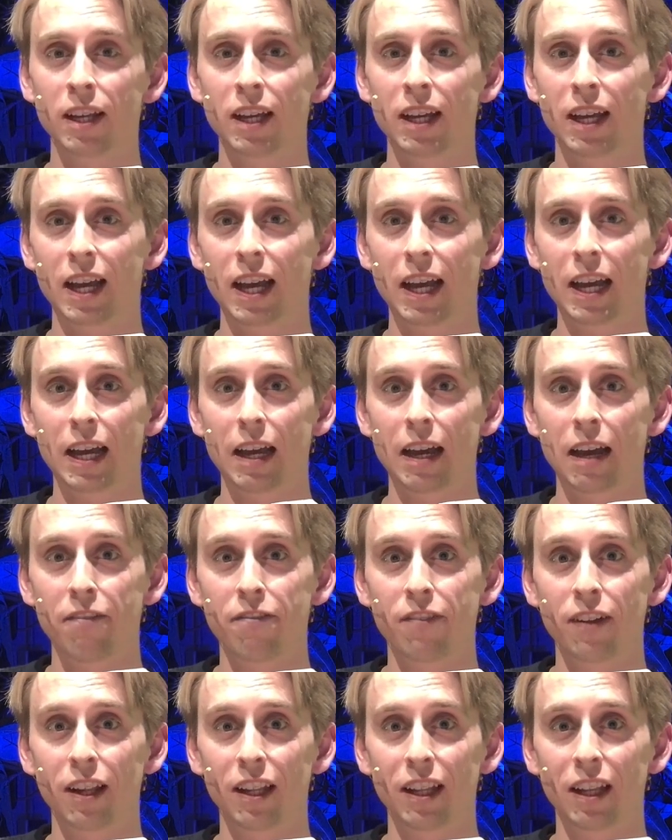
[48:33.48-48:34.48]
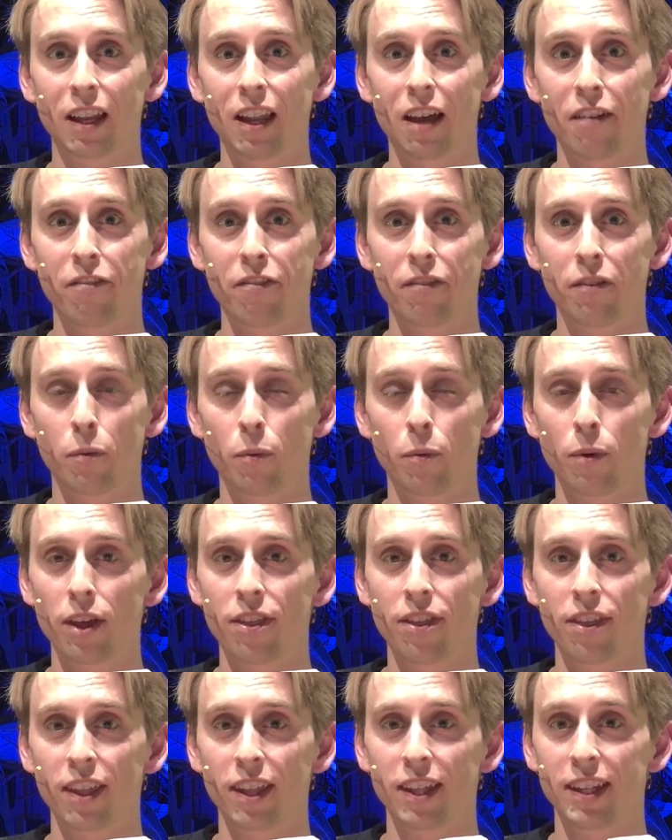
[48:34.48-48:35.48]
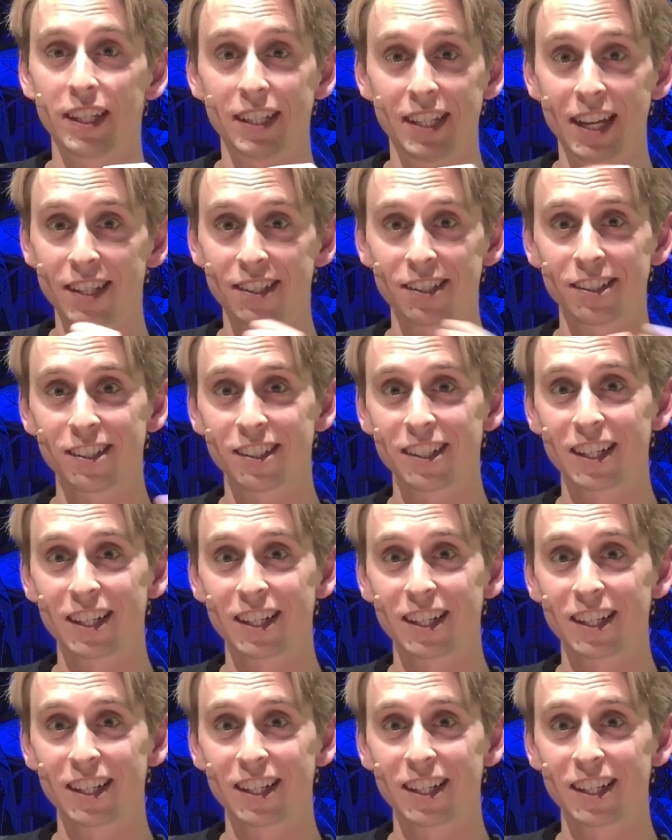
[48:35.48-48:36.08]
Uh, I fell in love with the desert.